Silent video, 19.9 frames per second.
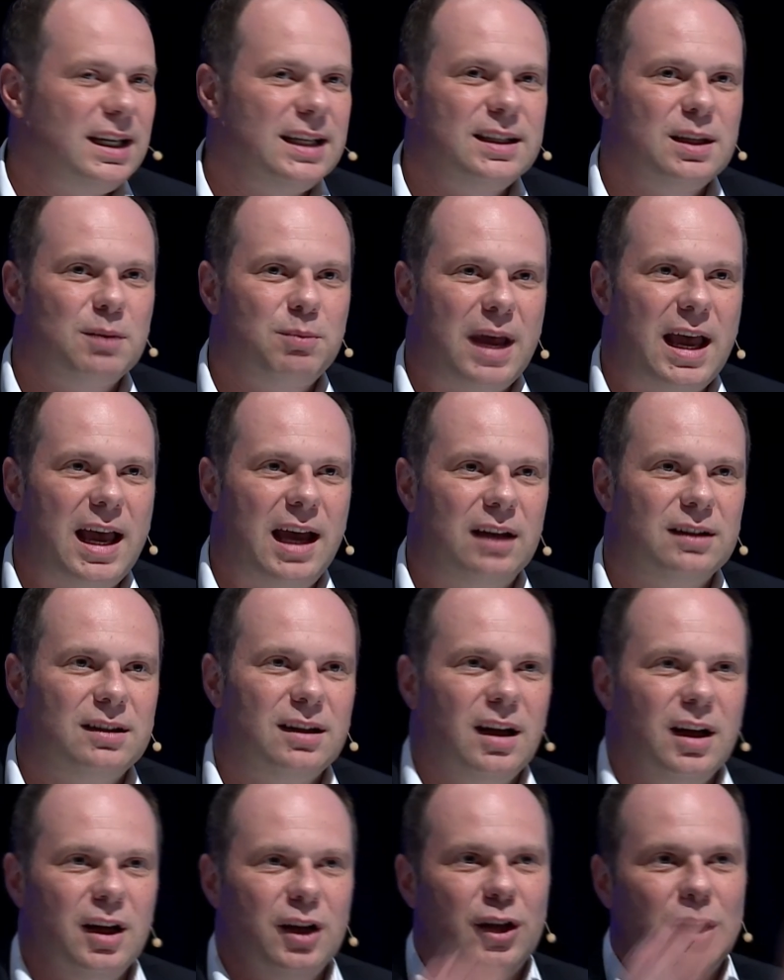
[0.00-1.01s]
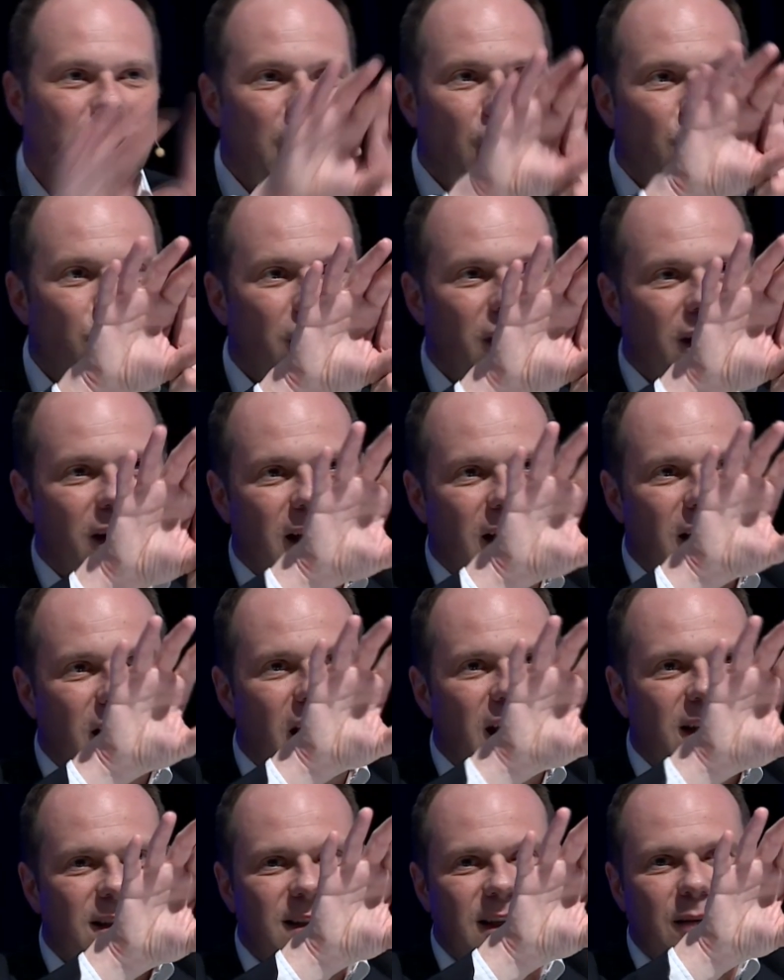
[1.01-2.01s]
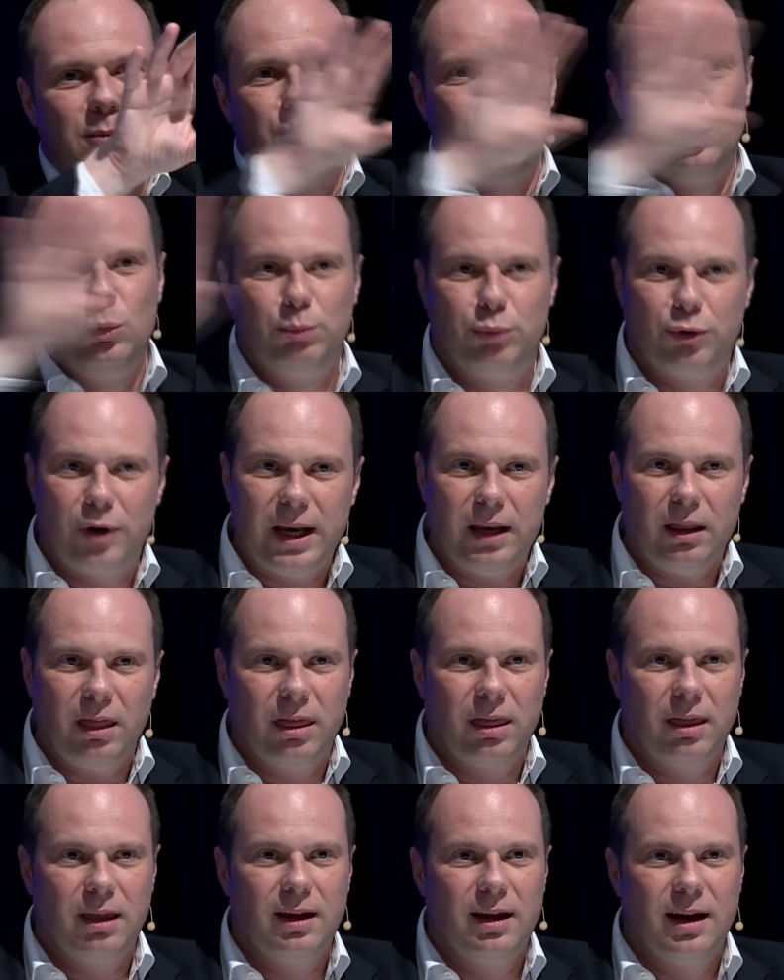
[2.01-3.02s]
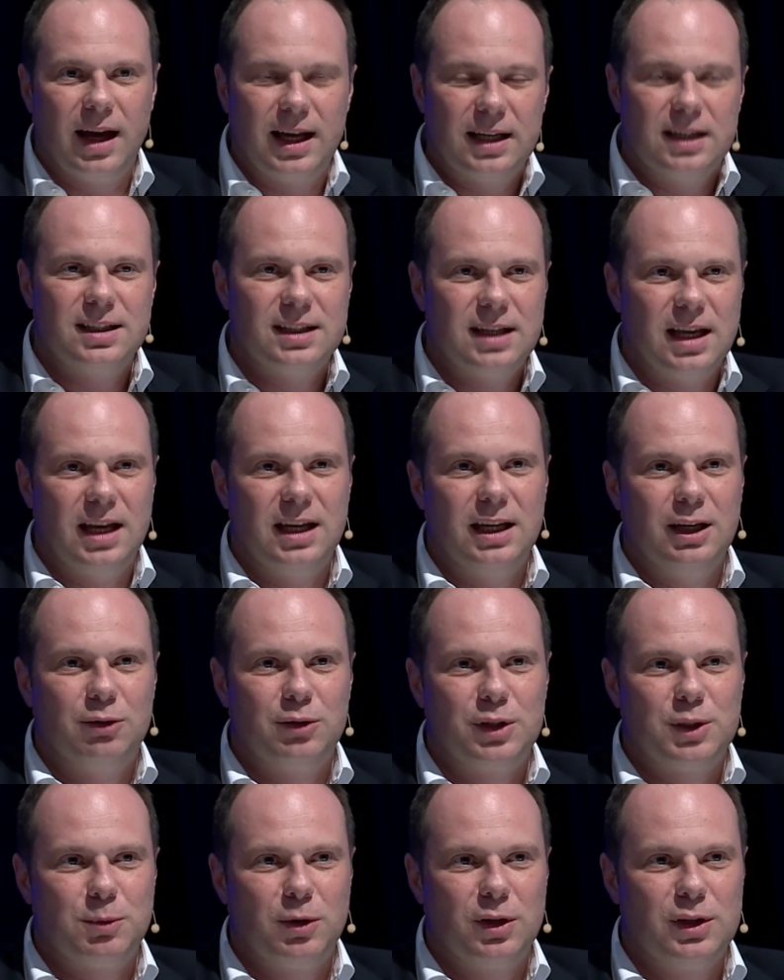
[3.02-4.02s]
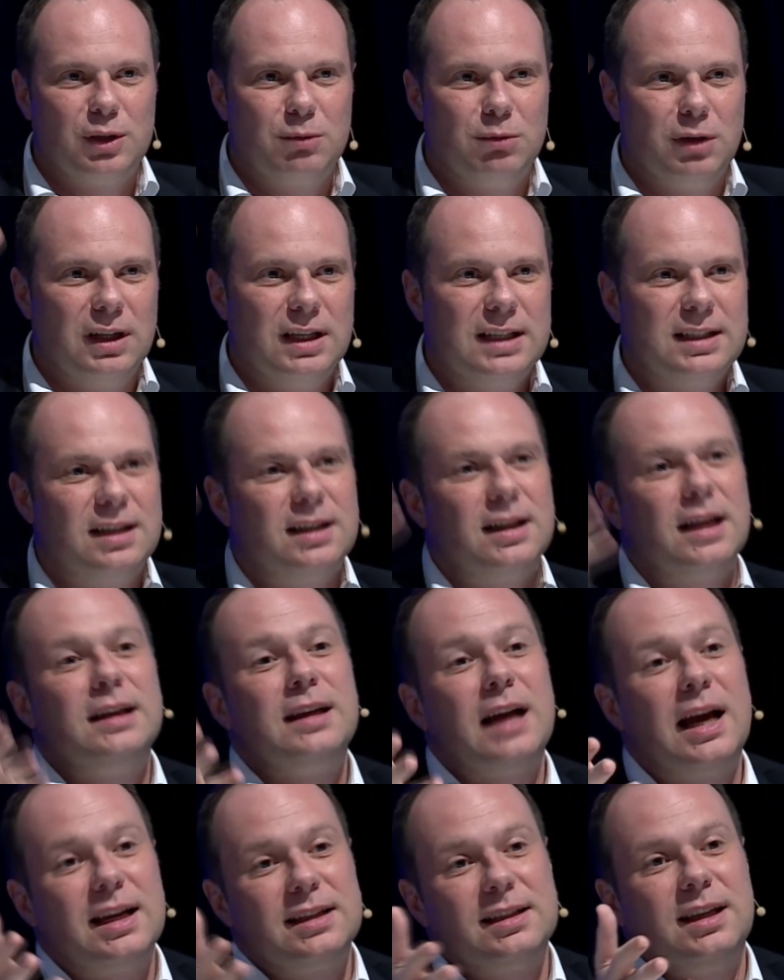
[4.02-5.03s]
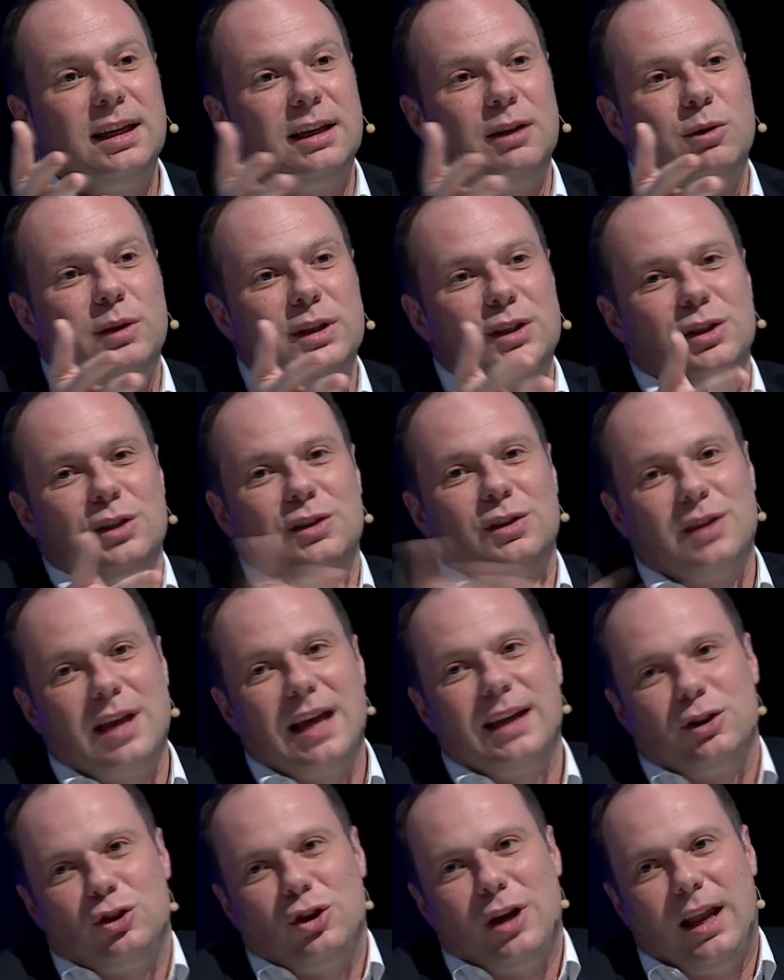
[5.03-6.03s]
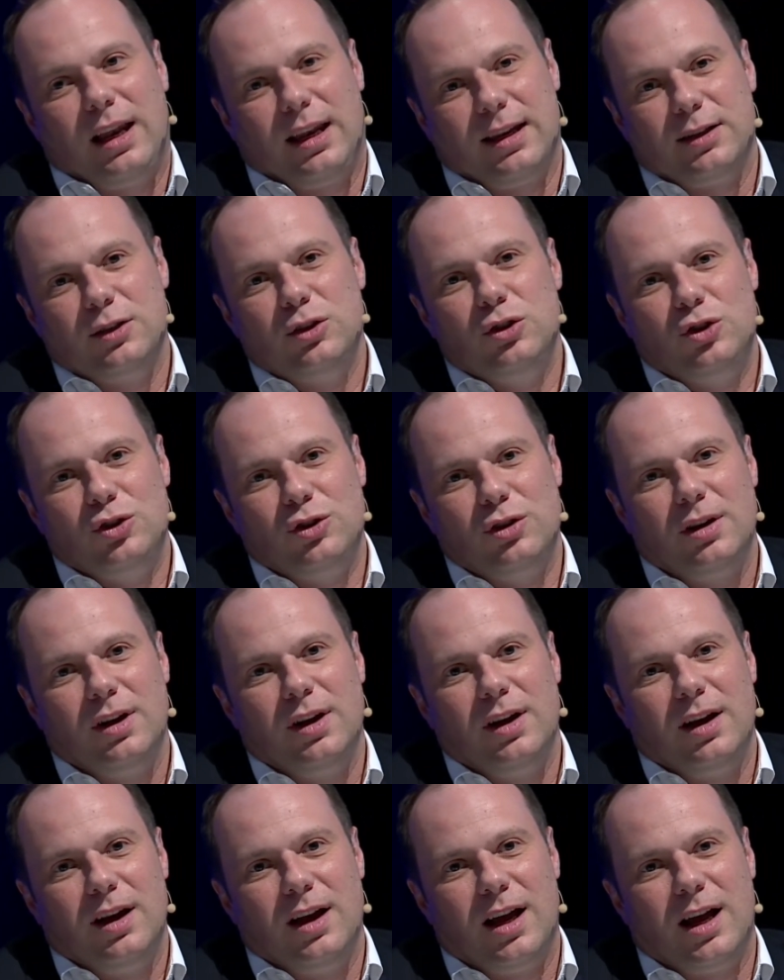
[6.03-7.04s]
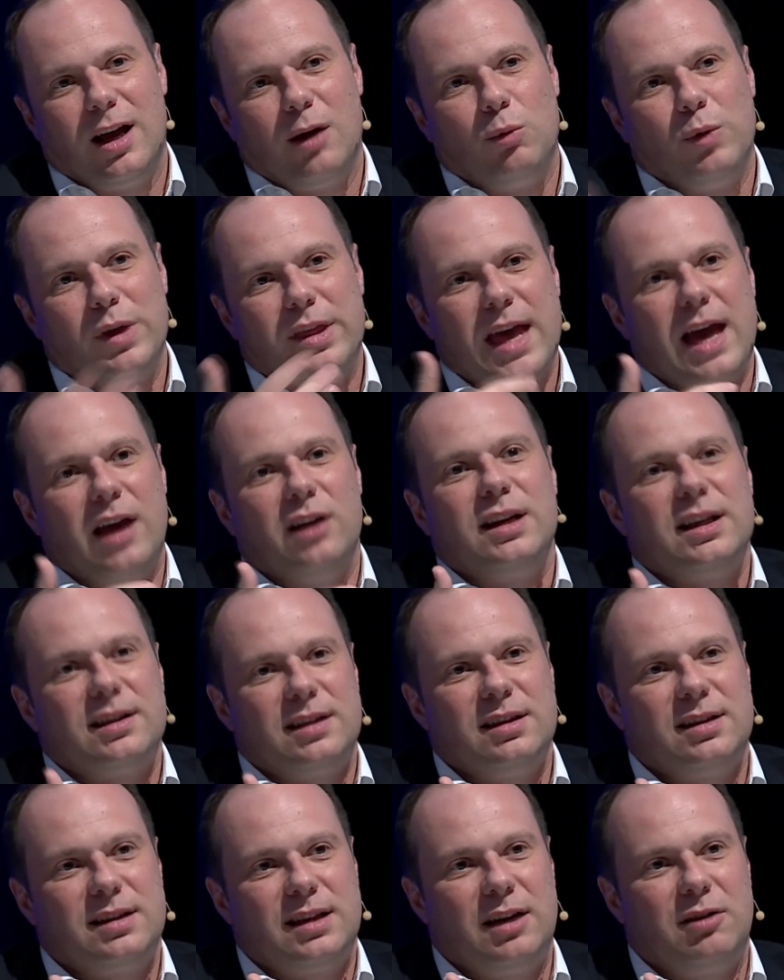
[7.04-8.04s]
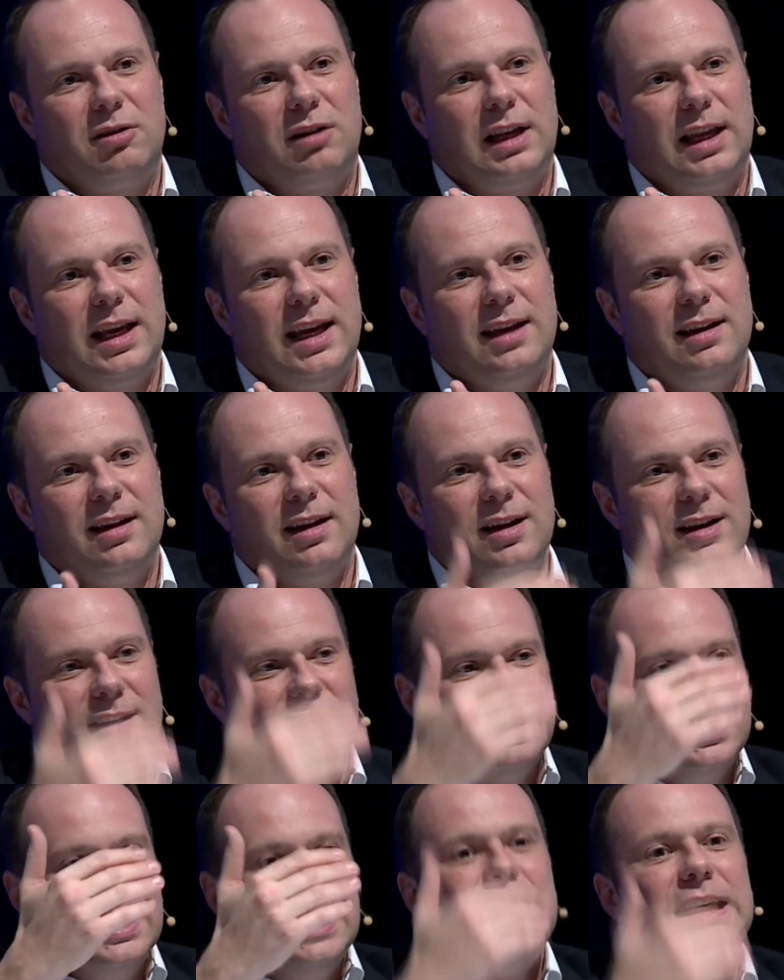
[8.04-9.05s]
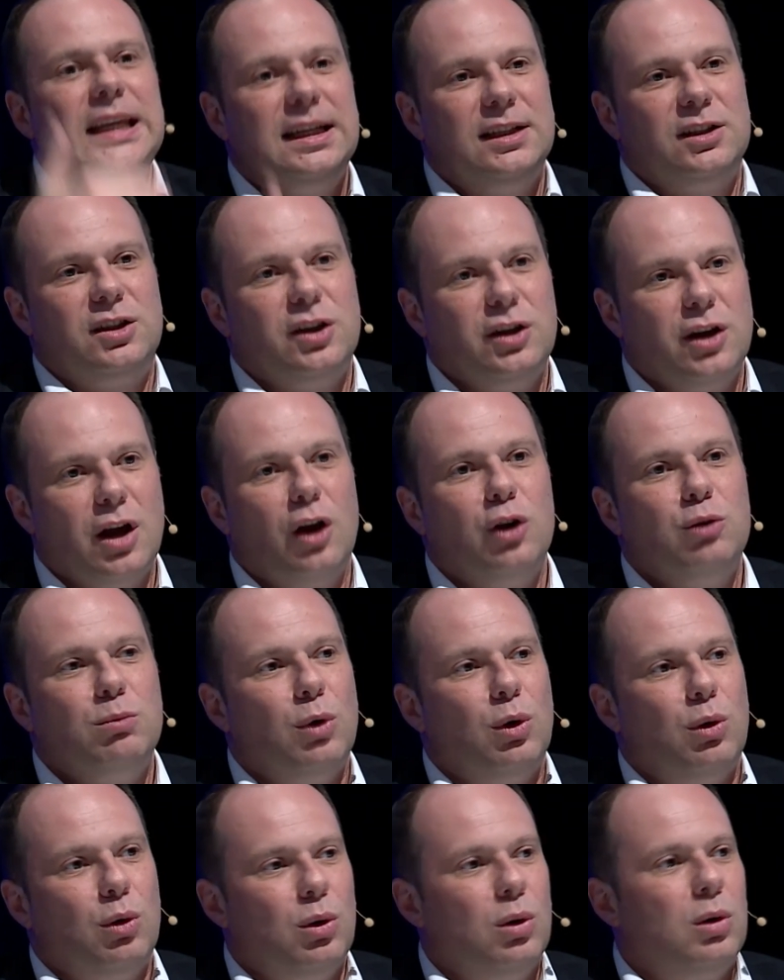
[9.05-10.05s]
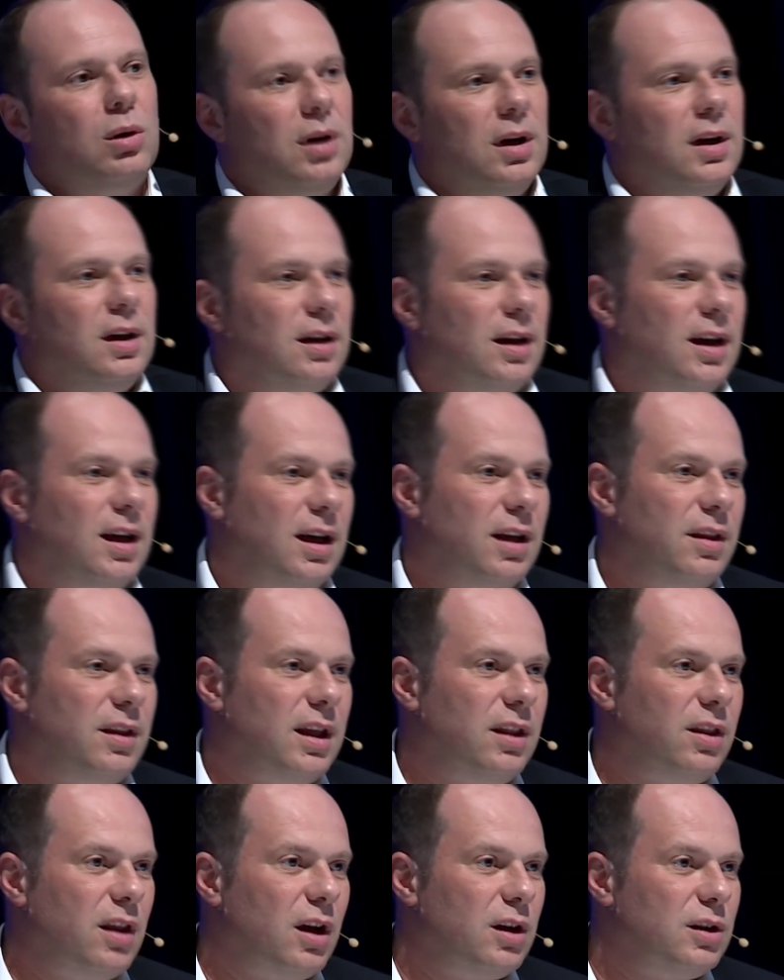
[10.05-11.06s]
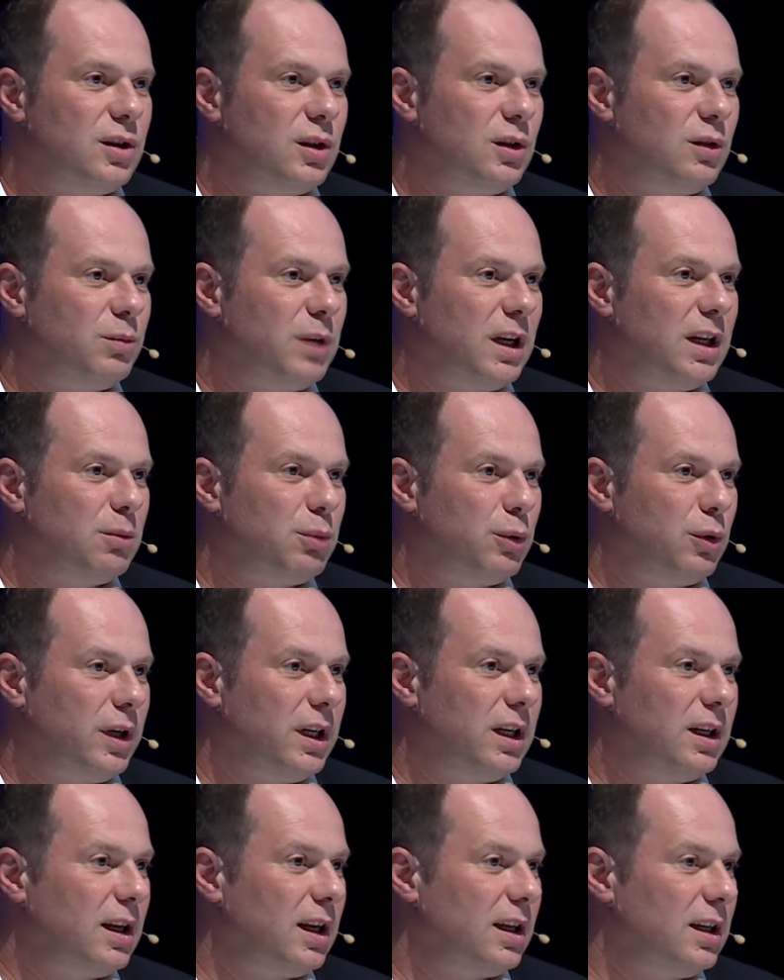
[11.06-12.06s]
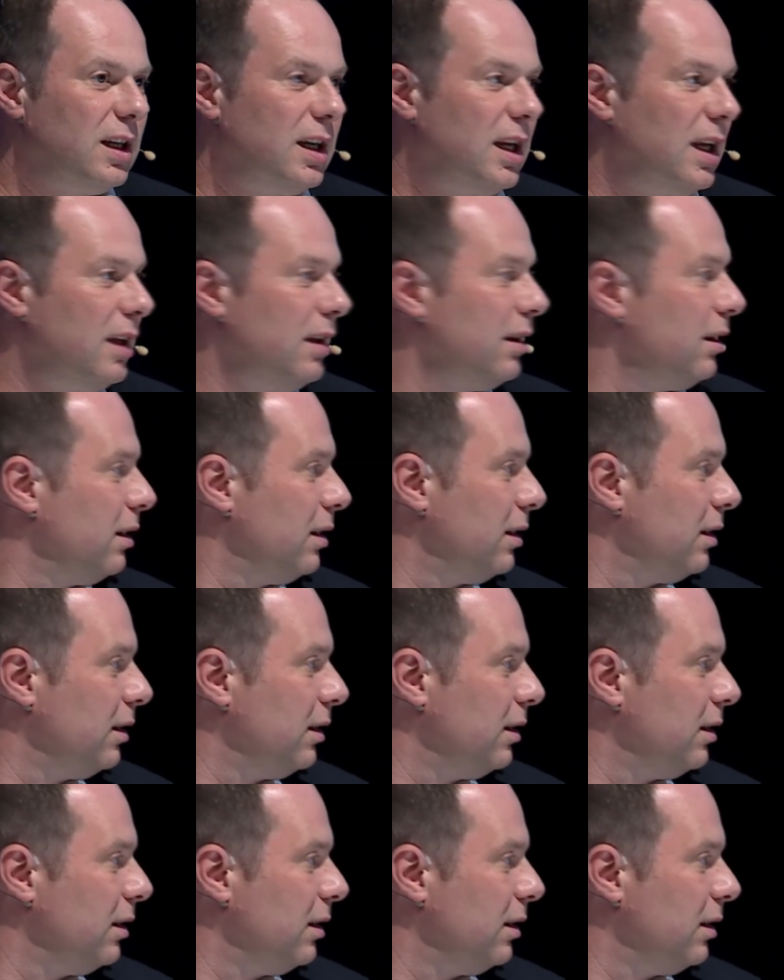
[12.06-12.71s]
is about, a simple breadth, understanding your responsibilities, and then asking questions that challenge without necessarily needing to know more than those who have been appointed underneath.